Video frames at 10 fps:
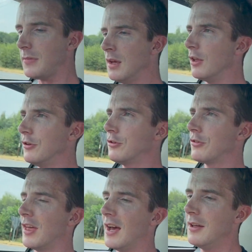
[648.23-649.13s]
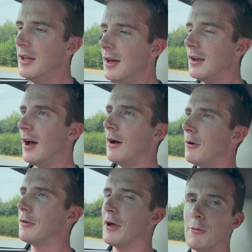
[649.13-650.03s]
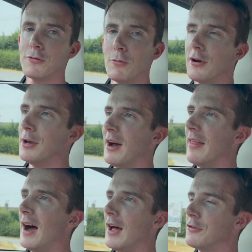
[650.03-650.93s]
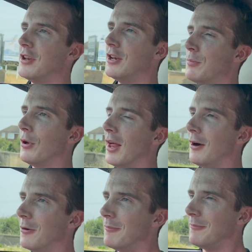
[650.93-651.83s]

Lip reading: Oh, they're just there. No, I wasn't worried about that. I just needed to pull out.